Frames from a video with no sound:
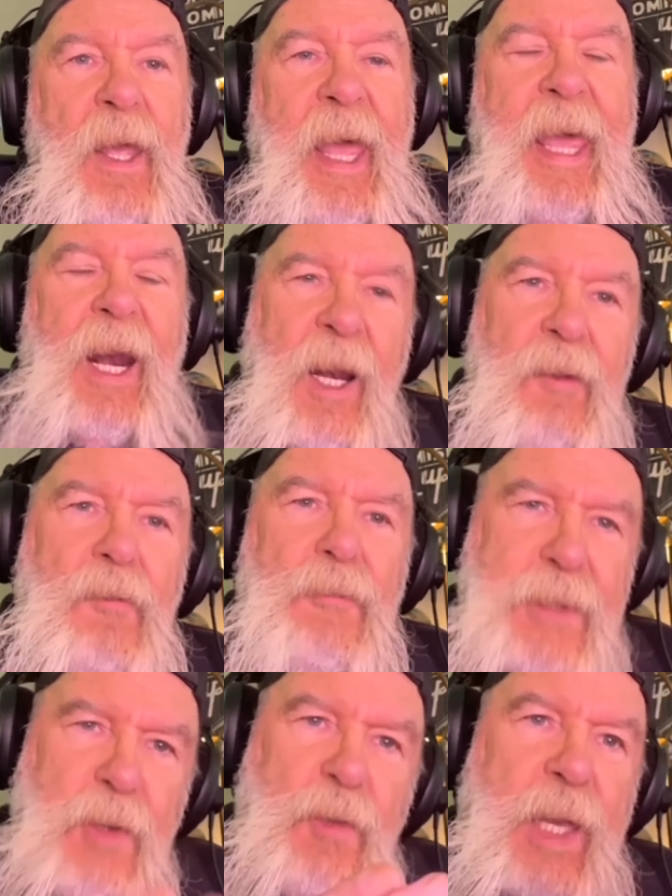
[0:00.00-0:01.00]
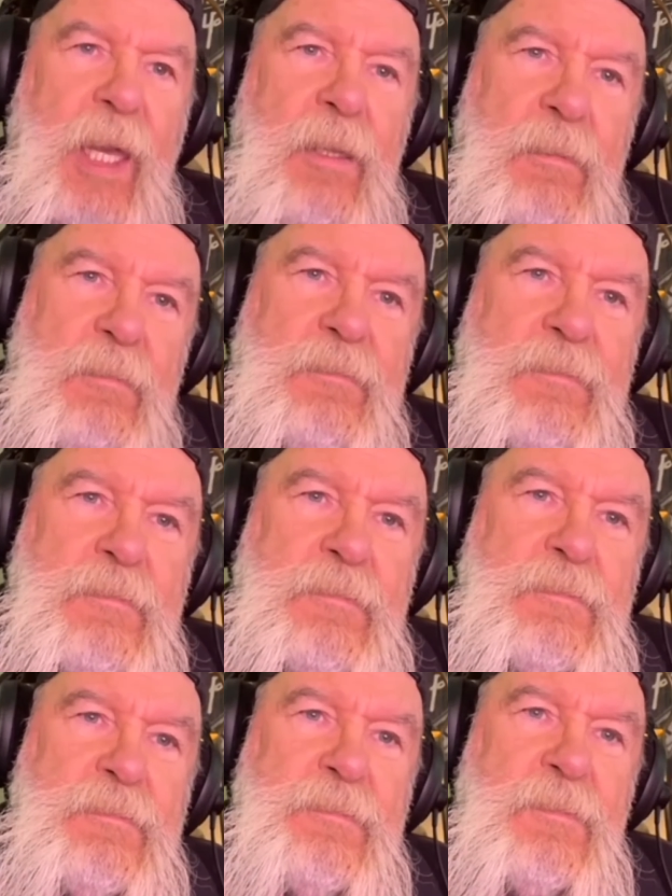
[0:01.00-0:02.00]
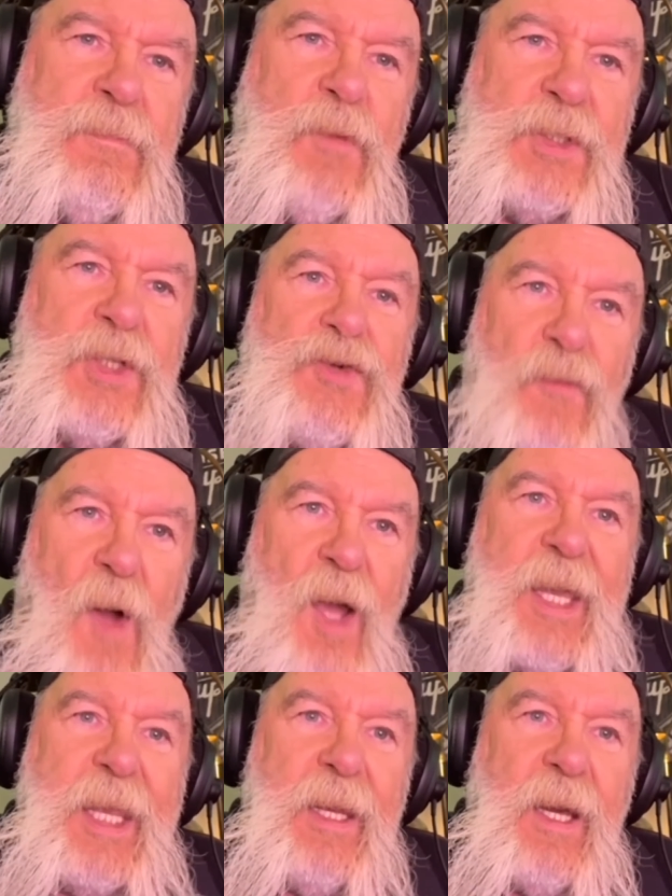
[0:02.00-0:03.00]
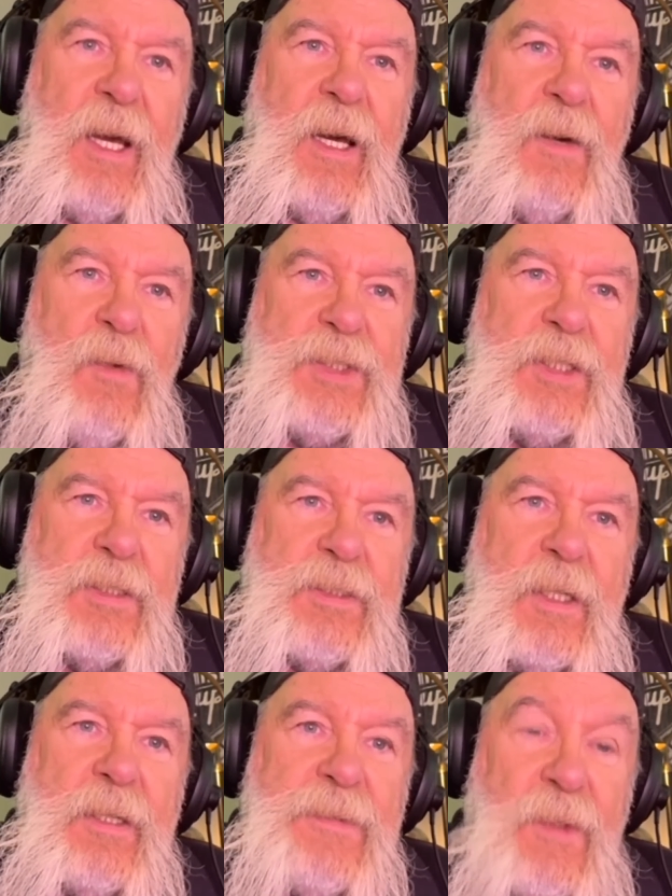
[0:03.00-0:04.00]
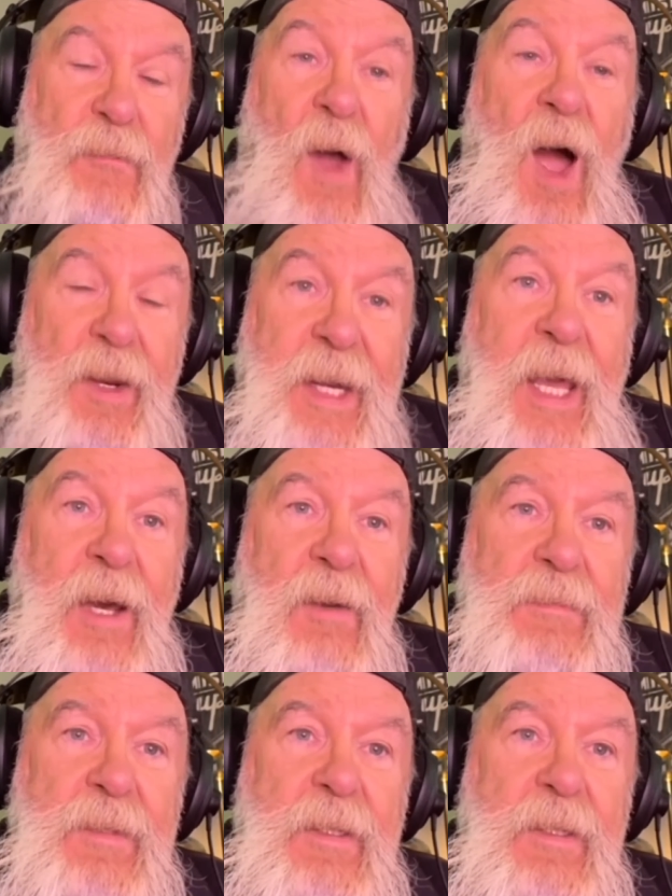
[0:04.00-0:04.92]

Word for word: And little Dewey, which is Rocky, uh, which is uh, the rock now,